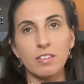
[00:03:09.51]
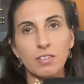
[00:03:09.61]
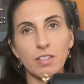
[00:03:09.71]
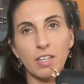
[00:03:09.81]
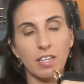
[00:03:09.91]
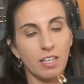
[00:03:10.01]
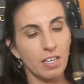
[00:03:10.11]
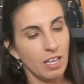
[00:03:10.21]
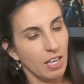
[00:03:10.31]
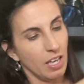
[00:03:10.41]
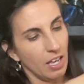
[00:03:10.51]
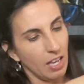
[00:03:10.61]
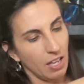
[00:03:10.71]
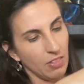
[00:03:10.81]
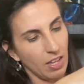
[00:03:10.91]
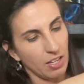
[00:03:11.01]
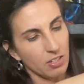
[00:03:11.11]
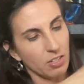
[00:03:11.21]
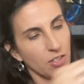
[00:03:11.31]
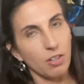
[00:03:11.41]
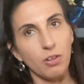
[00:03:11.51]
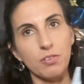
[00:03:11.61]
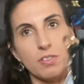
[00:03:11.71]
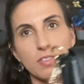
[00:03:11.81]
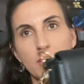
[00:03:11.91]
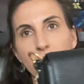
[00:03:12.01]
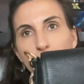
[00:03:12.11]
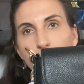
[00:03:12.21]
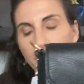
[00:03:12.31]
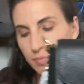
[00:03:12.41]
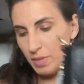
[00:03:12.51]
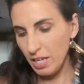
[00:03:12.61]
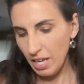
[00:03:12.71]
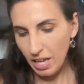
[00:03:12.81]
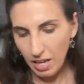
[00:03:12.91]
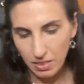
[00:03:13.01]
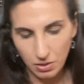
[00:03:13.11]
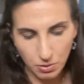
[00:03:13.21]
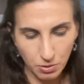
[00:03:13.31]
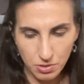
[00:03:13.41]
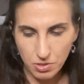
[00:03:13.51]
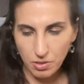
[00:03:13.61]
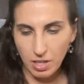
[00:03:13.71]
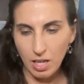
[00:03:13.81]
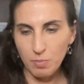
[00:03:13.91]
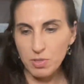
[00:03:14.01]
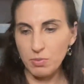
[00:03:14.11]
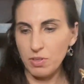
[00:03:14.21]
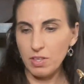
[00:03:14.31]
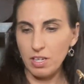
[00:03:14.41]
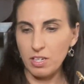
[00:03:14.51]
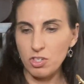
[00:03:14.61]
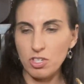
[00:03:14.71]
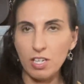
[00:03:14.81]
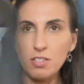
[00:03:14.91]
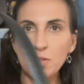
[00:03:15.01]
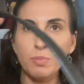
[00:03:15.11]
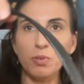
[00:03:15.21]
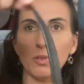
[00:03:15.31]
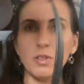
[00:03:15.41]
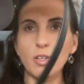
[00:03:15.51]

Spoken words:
Okay, and that closes it up. And then it also comes with an adjustable